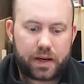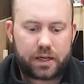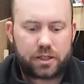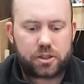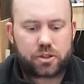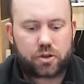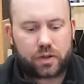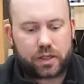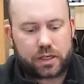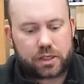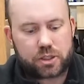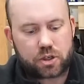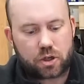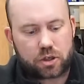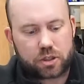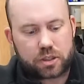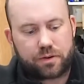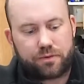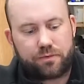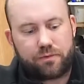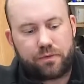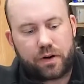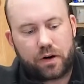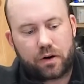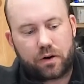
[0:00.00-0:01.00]
And so they start to
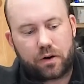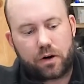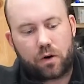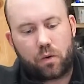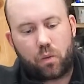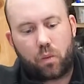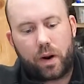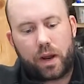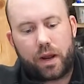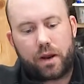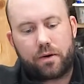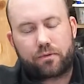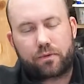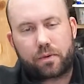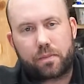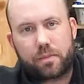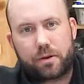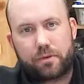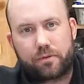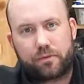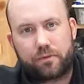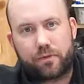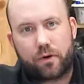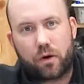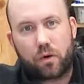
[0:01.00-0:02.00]
veer it away from the
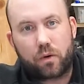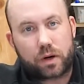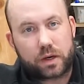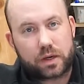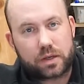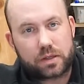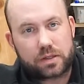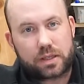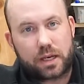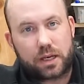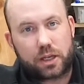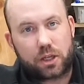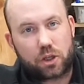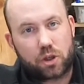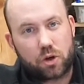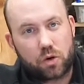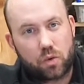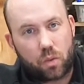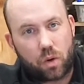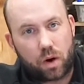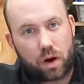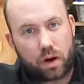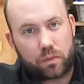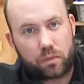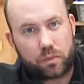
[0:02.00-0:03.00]
focus that you
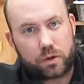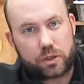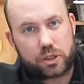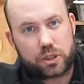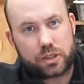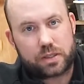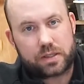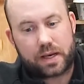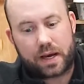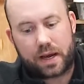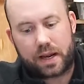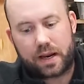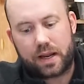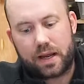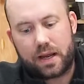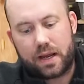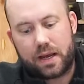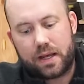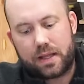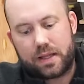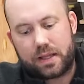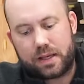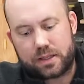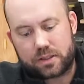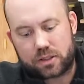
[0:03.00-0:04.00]
want, which is that
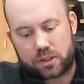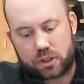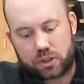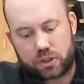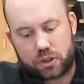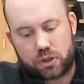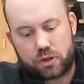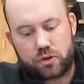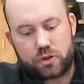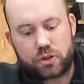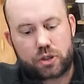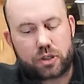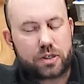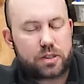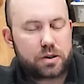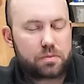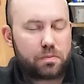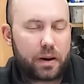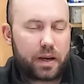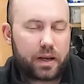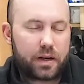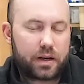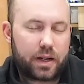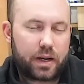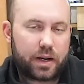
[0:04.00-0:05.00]
the institution is
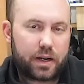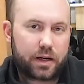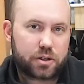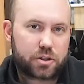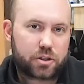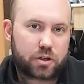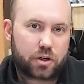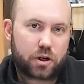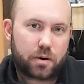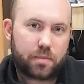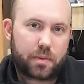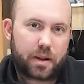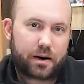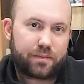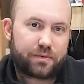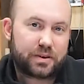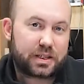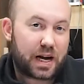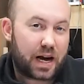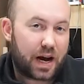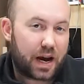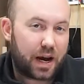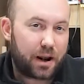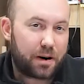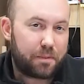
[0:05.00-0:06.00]
mandating a certain amount of
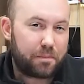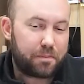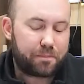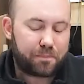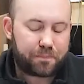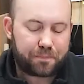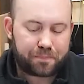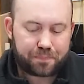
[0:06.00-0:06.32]
time.